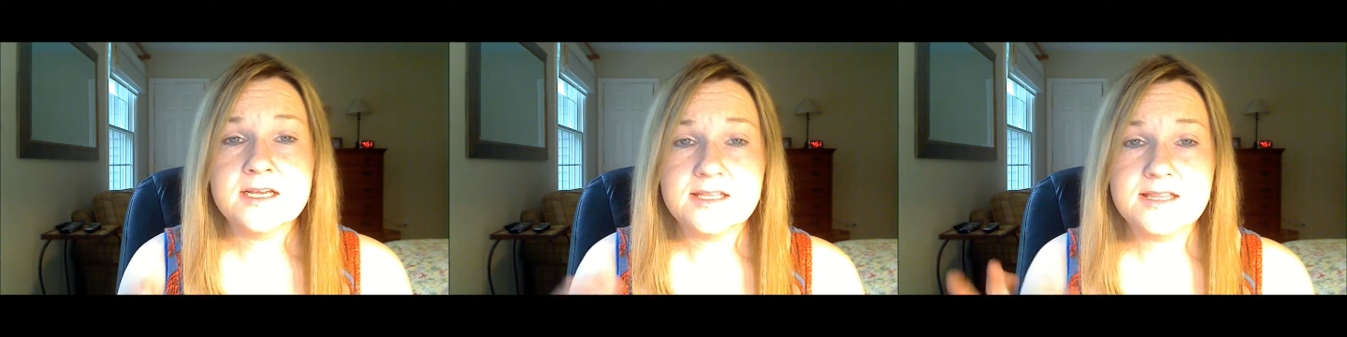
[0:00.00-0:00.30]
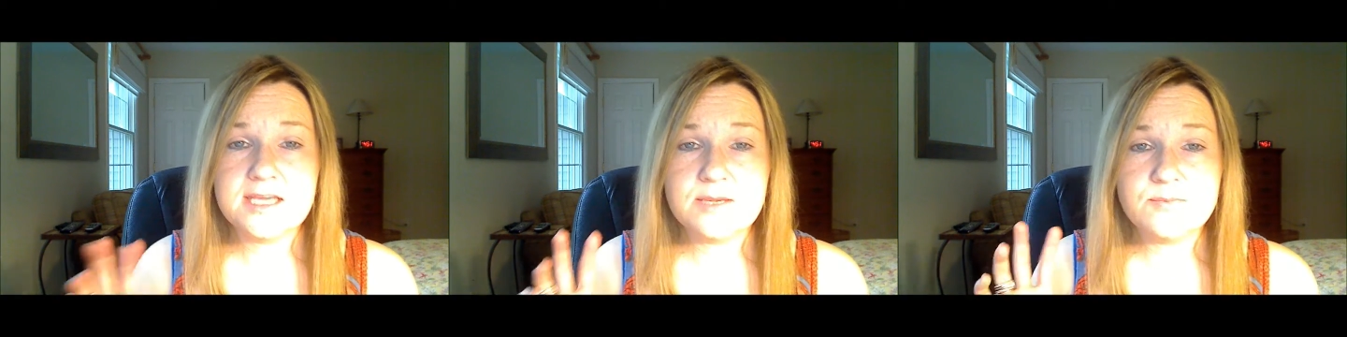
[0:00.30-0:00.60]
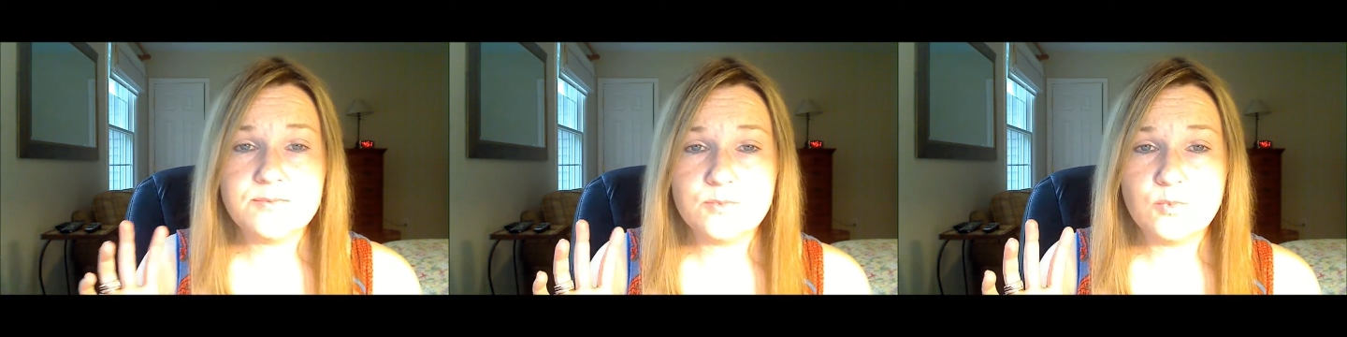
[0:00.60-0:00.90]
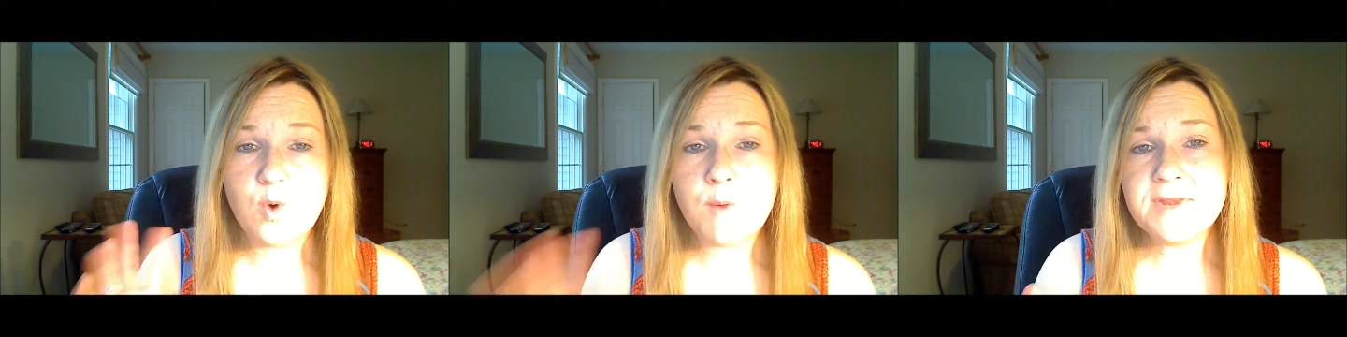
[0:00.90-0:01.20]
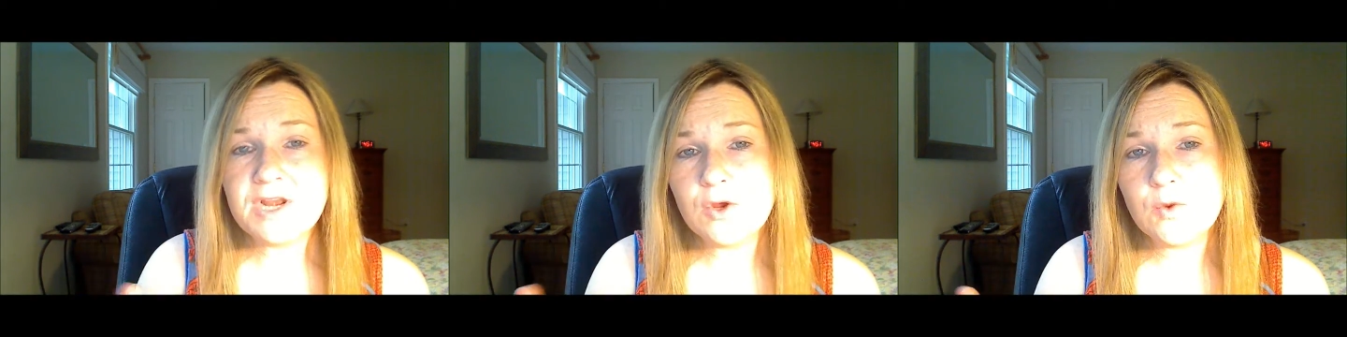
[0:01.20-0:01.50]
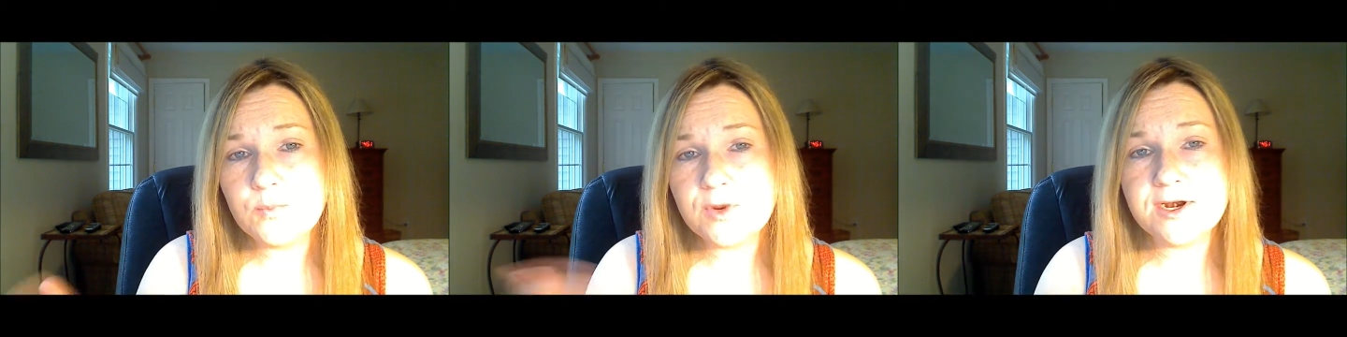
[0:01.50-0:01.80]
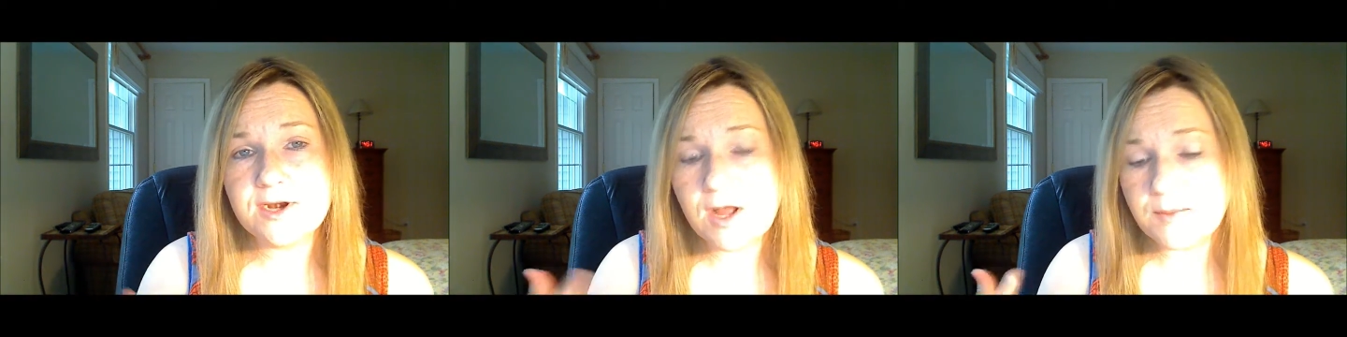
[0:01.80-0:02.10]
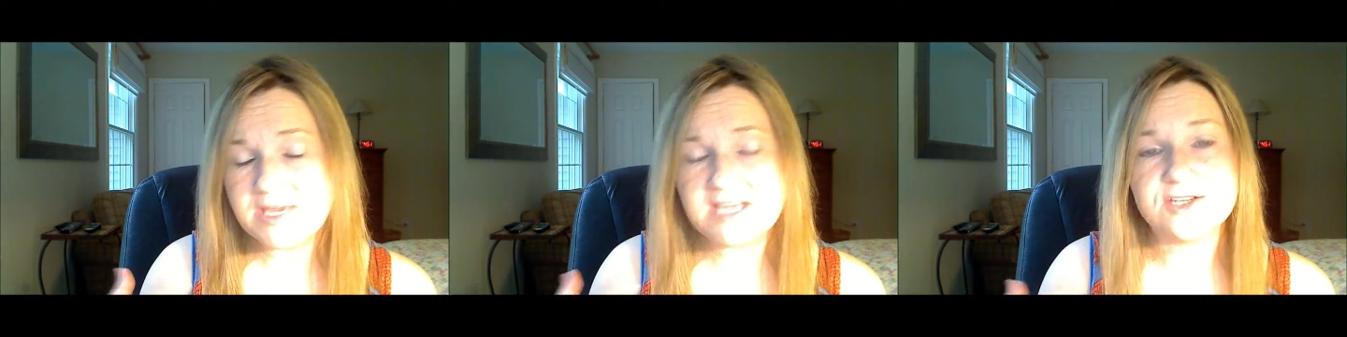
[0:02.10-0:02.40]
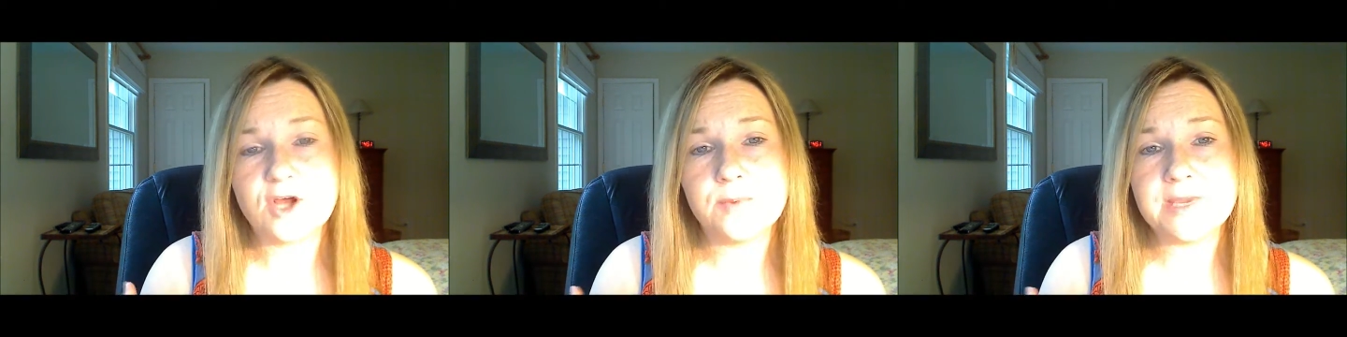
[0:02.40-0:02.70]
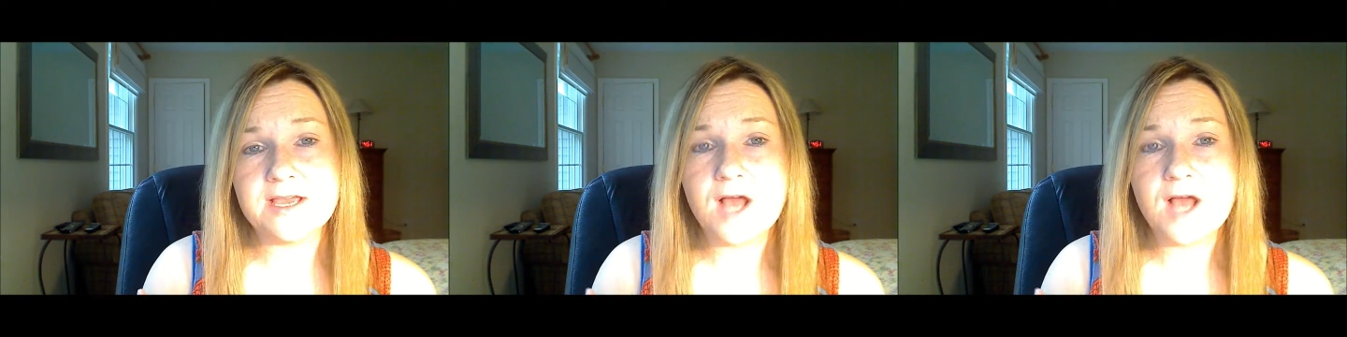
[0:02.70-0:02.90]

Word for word: the woman who put it on me told me,